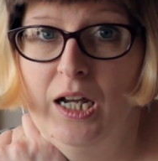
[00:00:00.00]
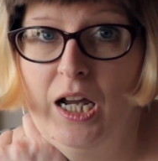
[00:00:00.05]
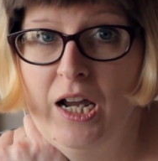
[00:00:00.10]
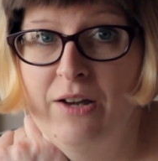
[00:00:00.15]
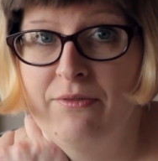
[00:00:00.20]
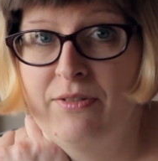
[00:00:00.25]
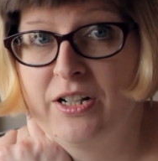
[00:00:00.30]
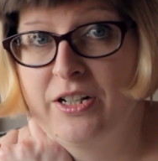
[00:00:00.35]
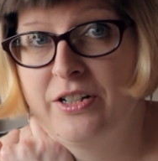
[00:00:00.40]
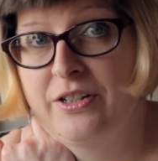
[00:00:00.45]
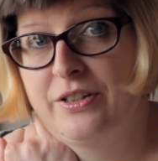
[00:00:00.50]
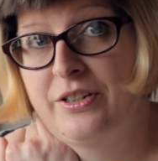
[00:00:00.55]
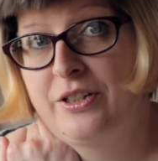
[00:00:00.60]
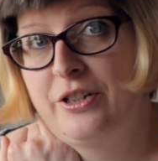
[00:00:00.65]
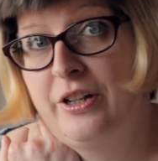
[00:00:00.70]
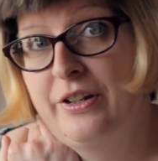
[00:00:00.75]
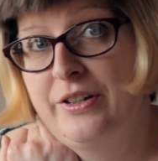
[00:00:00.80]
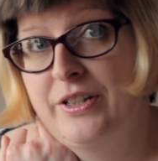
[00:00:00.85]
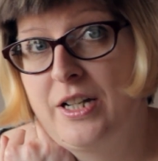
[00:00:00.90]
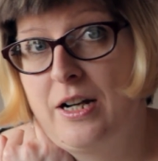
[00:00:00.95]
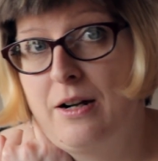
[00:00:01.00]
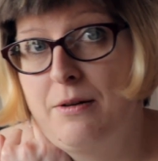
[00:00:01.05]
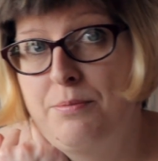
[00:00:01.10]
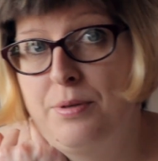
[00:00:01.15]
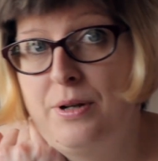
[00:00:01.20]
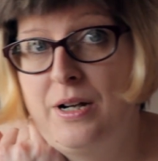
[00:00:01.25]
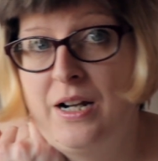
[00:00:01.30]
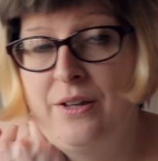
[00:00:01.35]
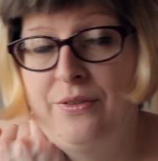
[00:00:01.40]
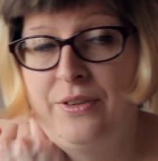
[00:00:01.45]
If I just turned up
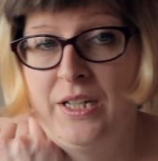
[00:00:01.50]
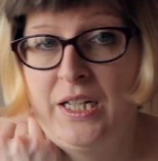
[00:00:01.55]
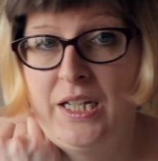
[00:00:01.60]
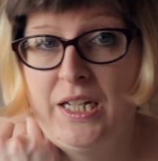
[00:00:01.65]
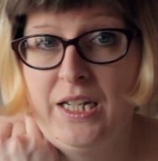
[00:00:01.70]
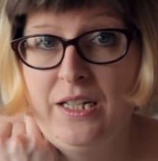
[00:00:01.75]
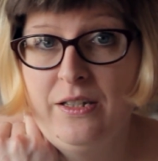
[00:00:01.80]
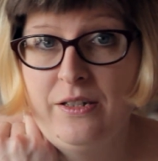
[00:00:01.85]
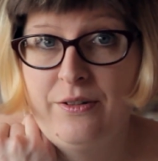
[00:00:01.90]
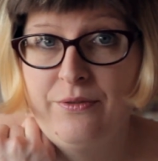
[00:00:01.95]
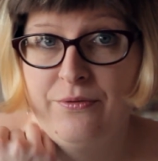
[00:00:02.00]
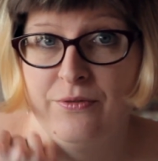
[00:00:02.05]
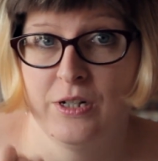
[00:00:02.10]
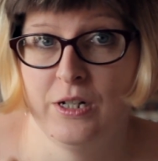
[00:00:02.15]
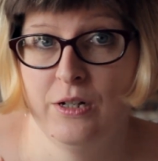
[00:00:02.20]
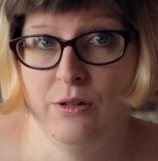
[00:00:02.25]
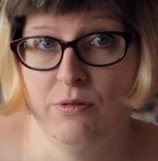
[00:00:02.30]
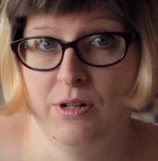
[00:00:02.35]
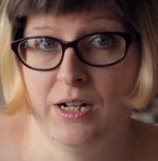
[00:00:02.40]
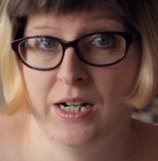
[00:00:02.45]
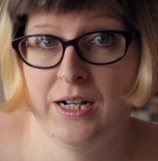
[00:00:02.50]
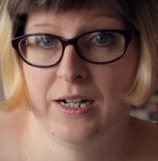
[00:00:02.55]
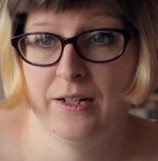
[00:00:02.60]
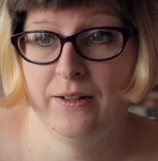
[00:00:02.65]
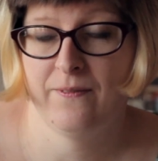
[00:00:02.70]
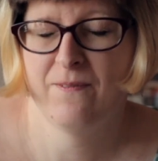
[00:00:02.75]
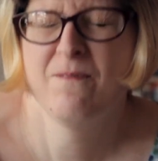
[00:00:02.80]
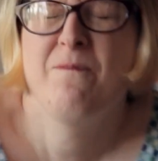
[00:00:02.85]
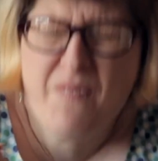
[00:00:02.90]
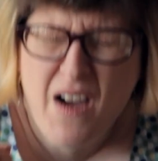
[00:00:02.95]
at the interview
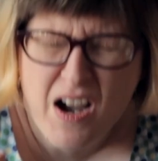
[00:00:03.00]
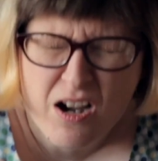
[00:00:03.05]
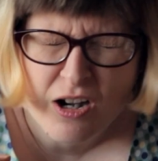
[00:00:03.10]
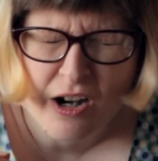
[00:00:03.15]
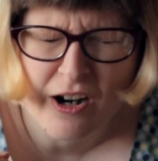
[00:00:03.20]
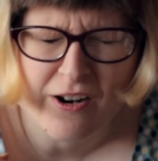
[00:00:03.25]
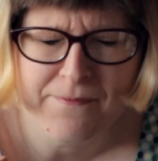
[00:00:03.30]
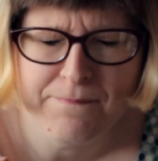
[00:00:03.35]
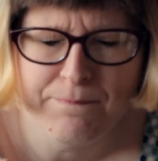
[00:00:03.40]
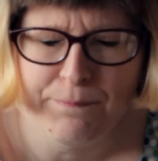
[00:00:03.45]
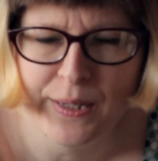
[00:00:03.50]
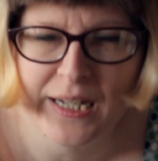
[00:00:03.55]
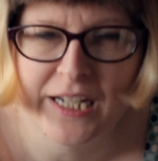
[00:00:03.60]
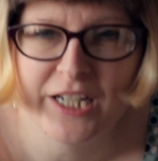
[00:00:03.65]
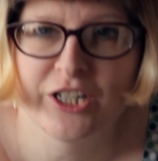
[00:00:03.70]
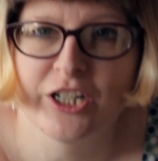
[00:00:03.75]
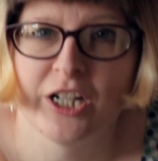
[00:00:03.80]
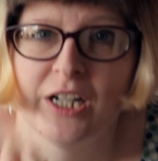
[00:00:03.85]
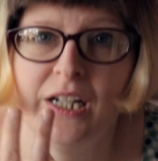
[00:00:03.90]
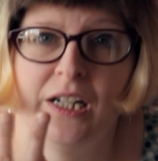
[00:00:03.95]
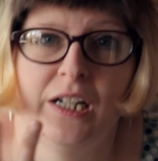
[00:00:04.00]
and fuck off bitch